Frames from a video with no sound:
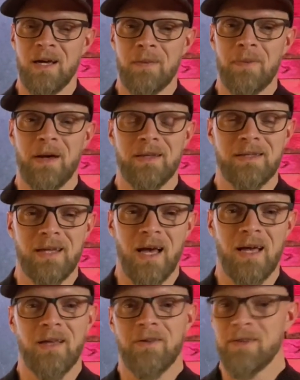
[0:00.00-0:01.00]
But
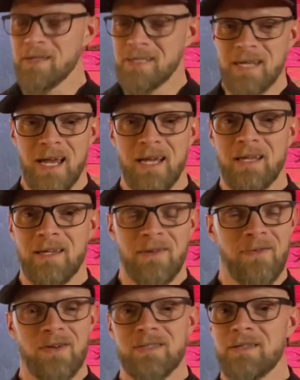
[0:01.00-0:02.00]
the saying in the
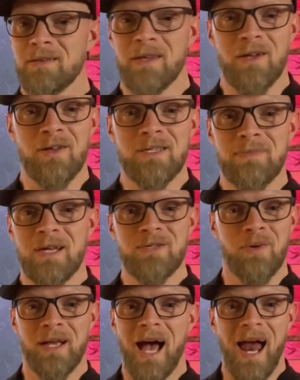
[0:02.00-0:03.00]
verse, the little is much
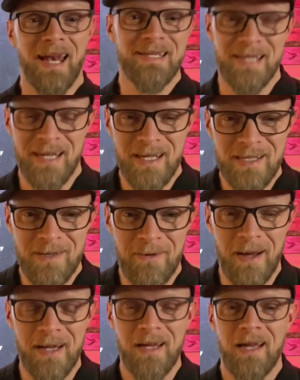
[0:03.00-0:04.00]
when God is in it,
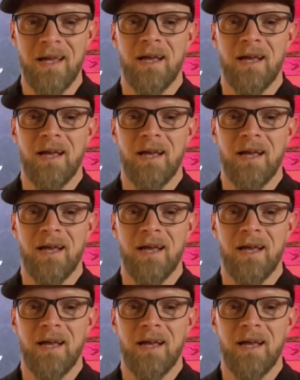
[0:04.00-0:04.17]
right?